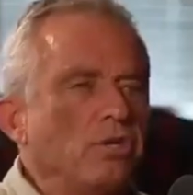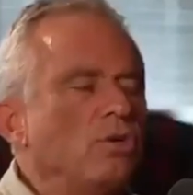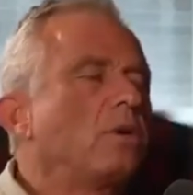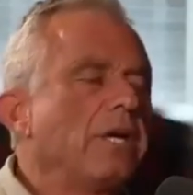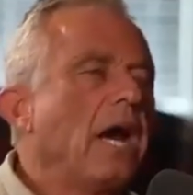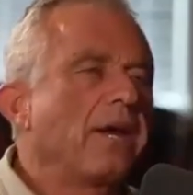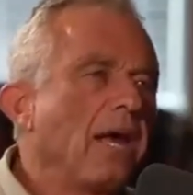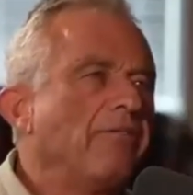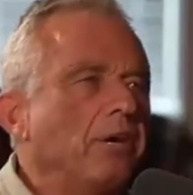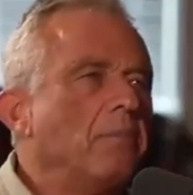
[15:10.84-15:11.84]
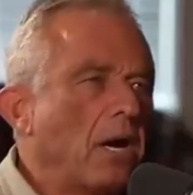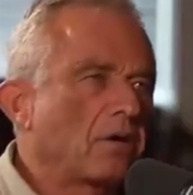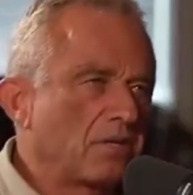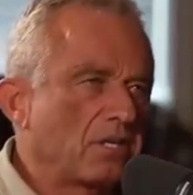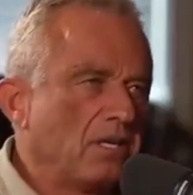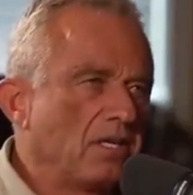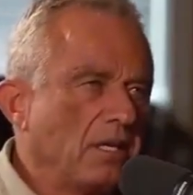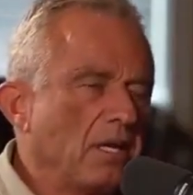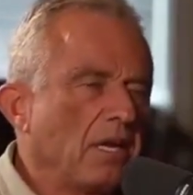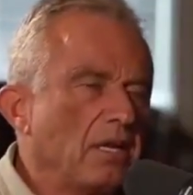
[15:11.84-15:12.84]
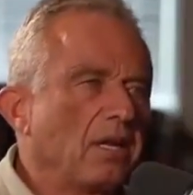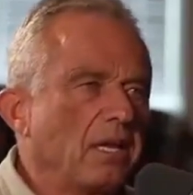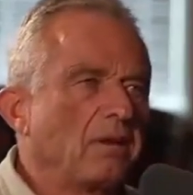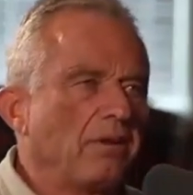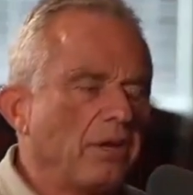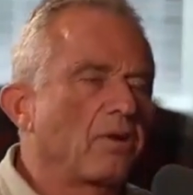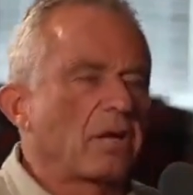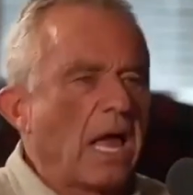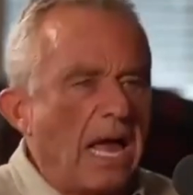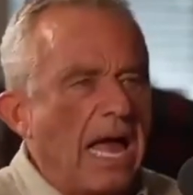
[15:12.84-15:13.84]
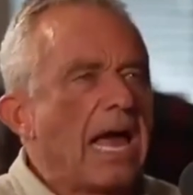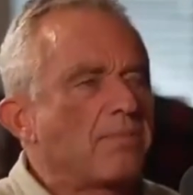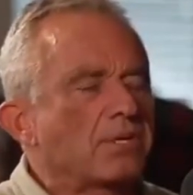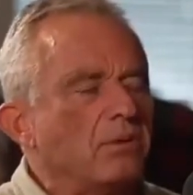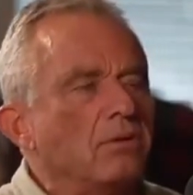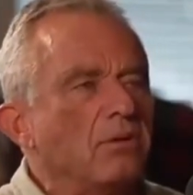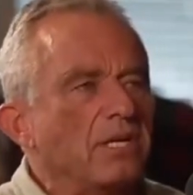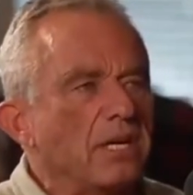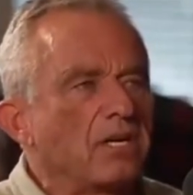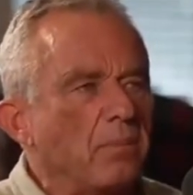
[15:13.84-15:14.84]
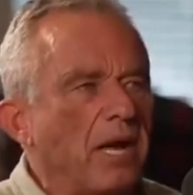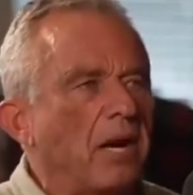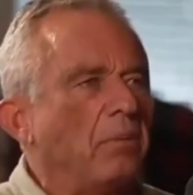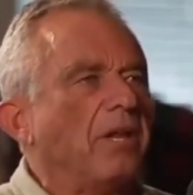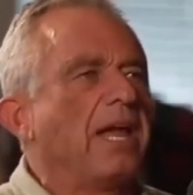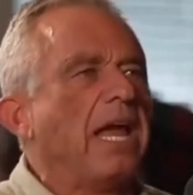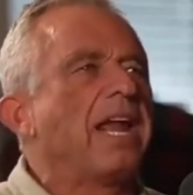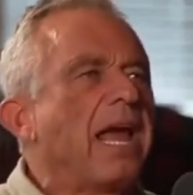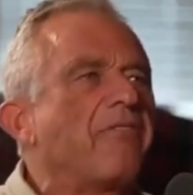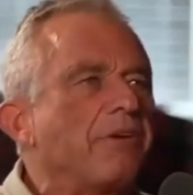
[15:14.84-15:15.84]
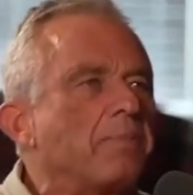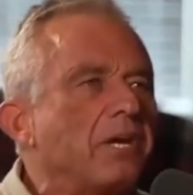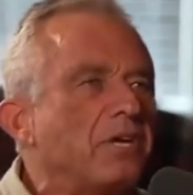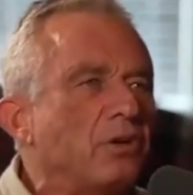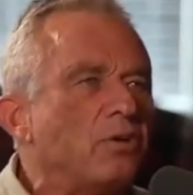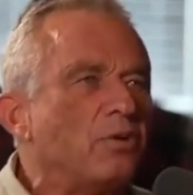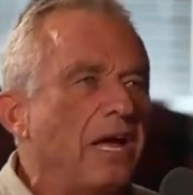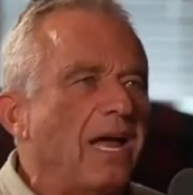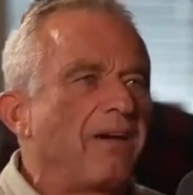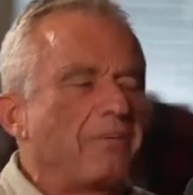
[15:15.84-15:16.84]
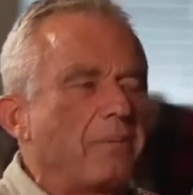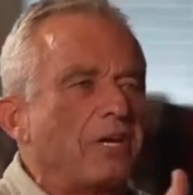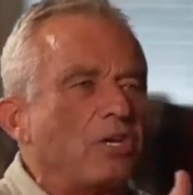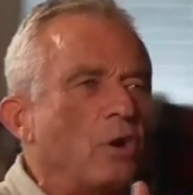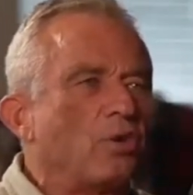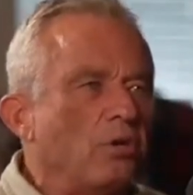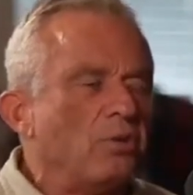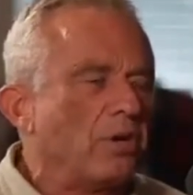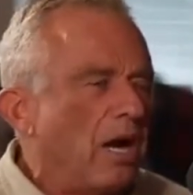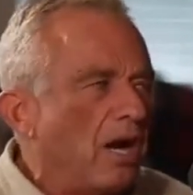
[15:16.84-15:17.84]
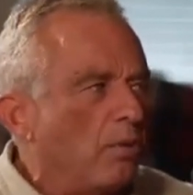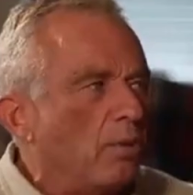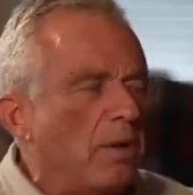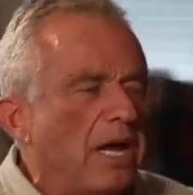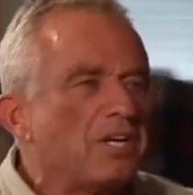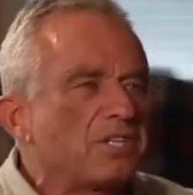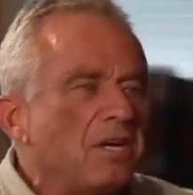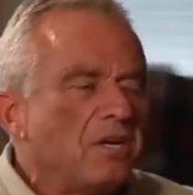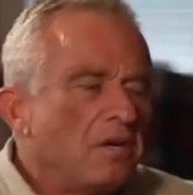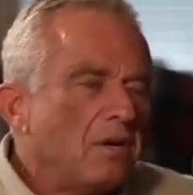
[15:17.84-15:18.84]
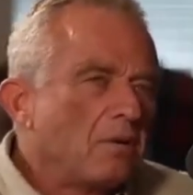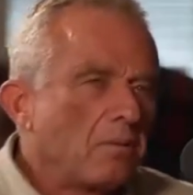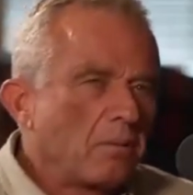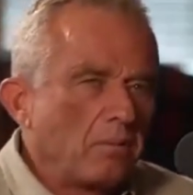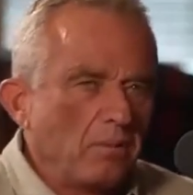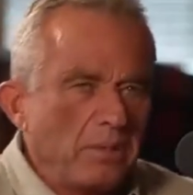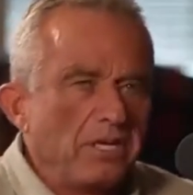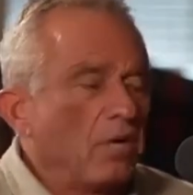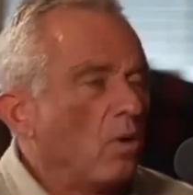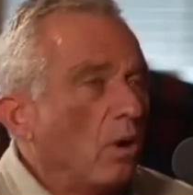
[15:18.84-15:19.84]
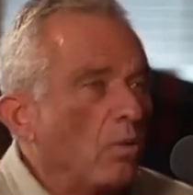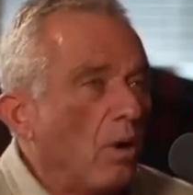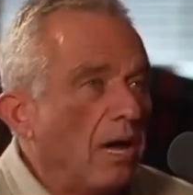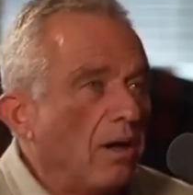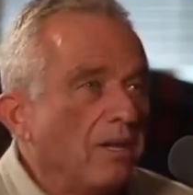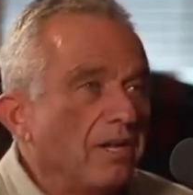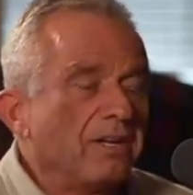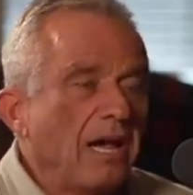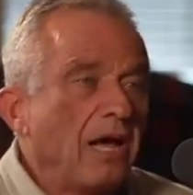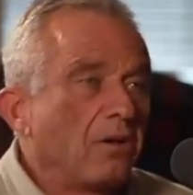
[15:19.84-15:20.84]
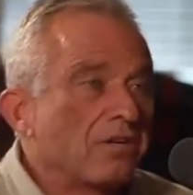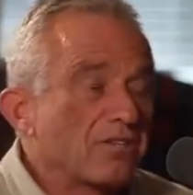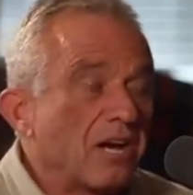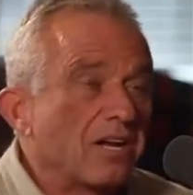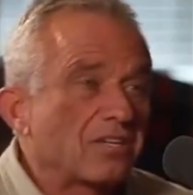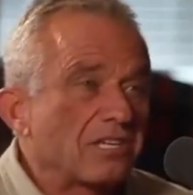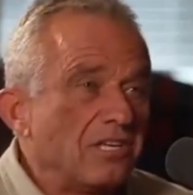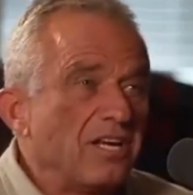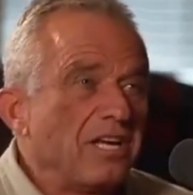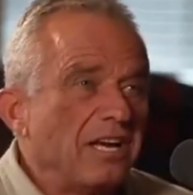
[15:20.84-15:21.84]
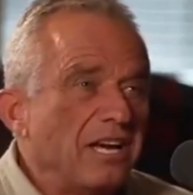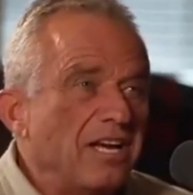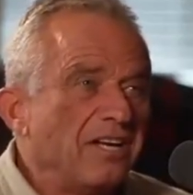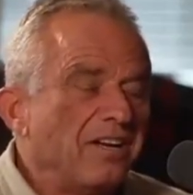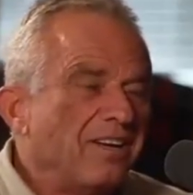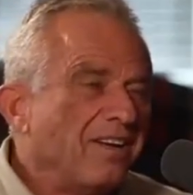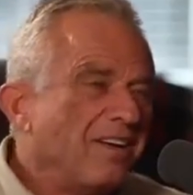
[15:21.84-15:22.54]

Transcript: You cannot have a democracy. They're absolutely incompatible. And everybody knew that. Everybody, you know, you and I were raised reading Orwell and Aldous Huxley and